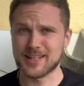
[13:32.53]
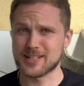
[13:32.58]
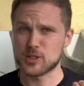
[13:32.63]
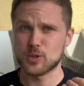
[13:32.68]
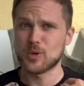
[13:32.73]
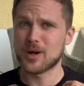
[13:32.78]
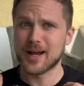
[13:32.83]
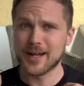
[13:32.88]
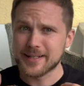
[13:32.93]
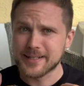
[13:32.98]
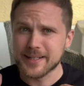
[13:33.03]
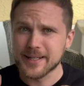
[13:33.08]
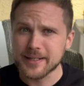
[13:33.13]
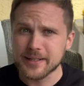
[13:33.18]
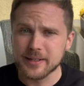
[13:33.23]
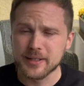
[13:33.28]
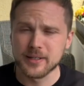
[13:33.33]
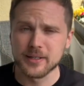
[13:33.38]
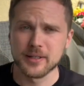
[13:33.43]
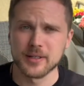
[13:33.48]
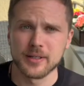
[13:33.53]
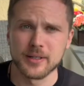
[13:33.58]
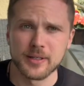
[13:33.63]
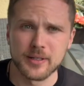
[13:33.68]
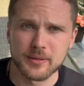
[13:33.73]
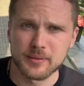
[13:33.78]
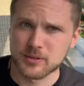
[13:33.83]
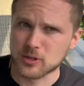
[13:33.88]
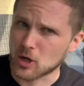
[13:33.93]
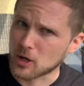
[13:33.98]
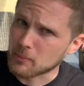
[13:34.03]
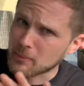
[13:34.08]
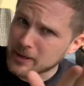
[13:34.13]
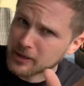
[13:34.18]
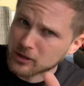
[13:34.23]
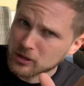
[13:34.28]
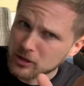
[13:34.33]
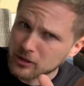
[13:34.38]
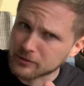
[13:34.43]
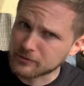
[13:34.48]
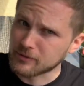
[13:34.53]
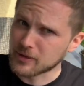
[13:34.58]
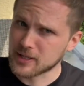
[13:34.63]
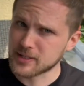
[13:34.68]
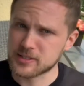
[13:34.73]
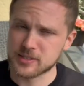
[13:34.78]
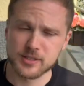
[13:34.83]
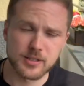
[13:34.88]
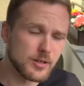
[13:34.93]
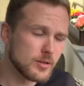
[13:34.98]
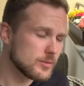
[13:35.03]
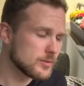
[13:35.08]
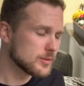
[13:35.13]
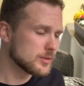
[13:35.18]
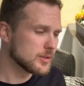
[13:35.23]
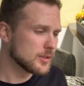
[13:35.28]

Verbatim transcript: That's what I did. Not medical advice, though.